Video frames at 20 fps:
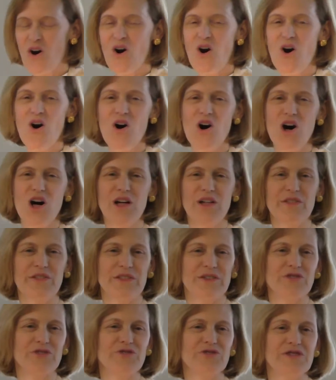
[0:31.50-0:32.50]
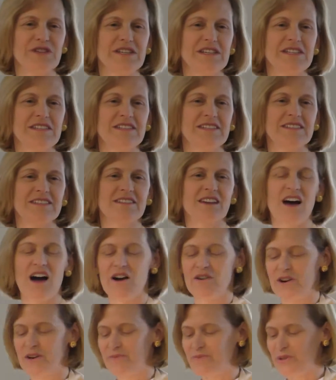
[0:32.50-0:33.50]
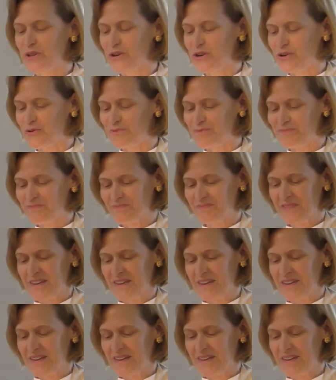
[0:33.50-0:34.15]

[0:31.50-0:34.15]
All the trees are in bloom,